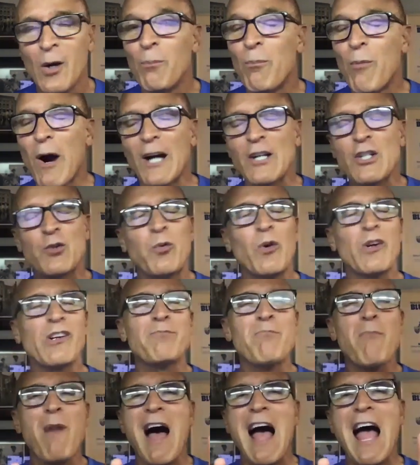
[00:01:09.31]
March
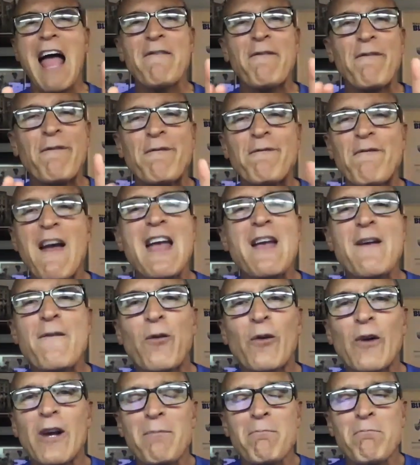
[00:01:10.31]
was my
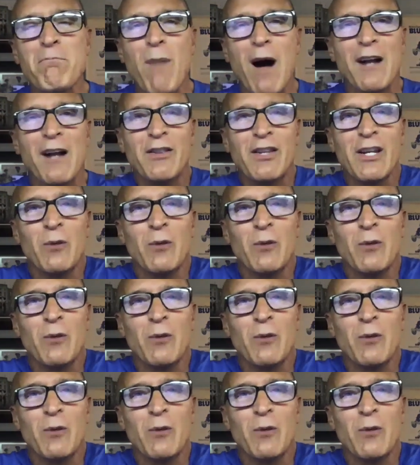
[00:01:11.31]
favorite month.